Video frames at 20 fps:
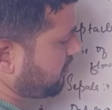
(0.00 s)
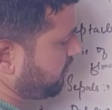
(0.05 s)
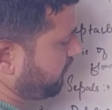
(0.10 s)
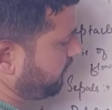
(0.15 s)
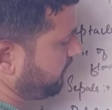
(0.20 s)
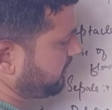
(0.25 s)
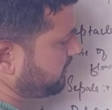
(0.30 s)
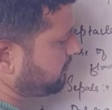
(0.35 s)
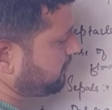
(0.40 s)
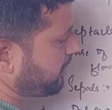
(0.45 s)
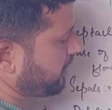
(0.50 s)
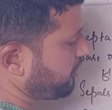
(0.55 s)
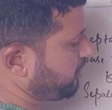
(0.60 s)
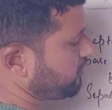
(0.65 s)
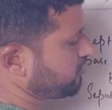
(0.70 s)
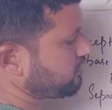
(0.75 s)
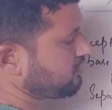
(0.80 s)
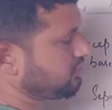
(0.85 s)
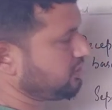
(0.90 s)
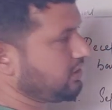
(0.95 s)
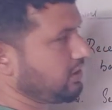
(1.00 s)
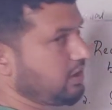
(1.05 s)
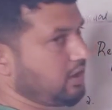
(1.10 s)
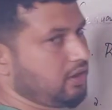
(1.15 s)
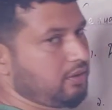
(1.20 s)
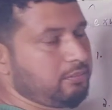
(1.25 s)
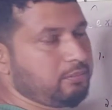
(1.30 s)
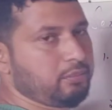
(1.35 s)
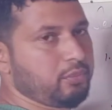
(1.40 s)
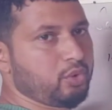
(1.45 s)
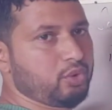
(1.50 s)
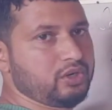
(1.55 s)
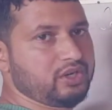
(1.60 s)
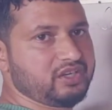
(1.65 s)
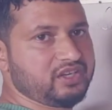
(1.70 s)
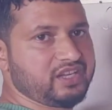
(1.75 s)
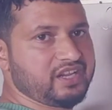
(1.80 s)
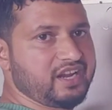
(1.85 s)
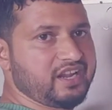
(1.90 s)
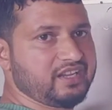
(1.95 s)
which produce the
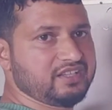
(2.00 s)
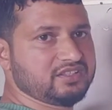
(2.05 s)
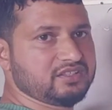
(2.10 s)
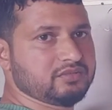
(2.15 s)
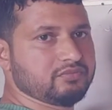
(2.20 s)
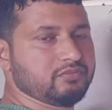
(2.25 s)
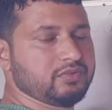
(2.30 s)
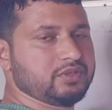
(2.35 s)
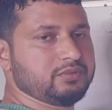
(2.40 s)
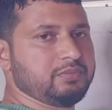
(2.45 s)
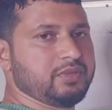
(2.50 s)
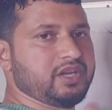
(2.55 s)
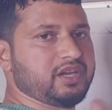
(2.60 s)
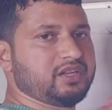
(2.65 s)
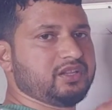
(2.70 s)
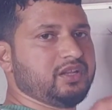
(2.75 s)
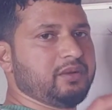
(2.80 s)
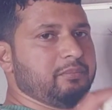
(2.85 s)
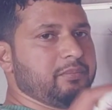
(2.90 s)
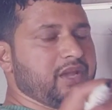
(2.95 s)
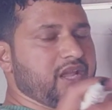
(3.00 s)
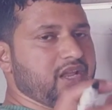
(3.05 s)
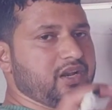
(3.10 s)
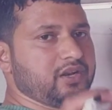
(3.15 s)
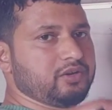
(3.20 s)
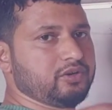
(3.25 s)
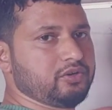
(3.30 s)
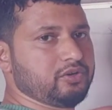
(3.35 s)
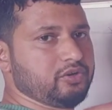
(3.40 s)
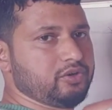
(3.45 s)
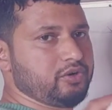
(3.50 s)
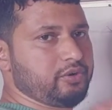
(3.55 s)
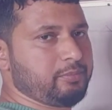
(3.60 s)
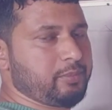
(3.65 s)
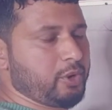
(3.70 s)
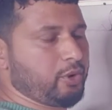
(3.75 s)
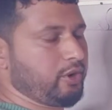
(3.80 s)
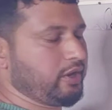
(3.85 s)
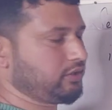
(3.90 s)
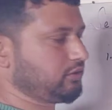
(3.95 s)
pollen grains which bear the male
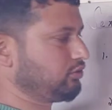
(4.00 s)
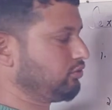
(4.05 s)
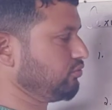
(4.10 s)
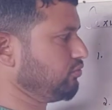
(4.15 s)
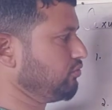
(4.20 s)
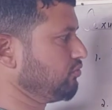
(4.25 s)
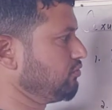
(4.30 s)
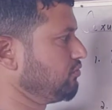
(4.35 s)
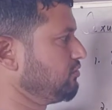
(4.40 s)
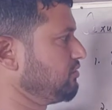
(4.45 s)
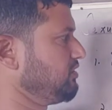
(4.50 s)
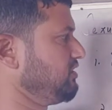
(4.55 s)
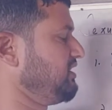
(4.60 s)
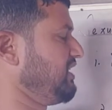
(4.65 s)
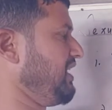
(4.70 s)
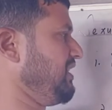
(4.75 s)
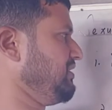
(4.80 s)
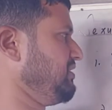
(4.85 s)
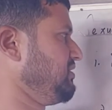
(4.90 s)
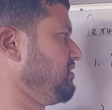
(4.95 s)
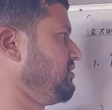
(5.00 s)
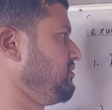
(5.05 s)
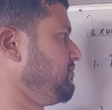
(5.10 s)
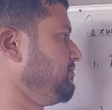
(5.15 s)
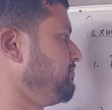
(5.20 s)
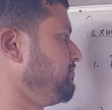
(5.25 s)
reproductive cells.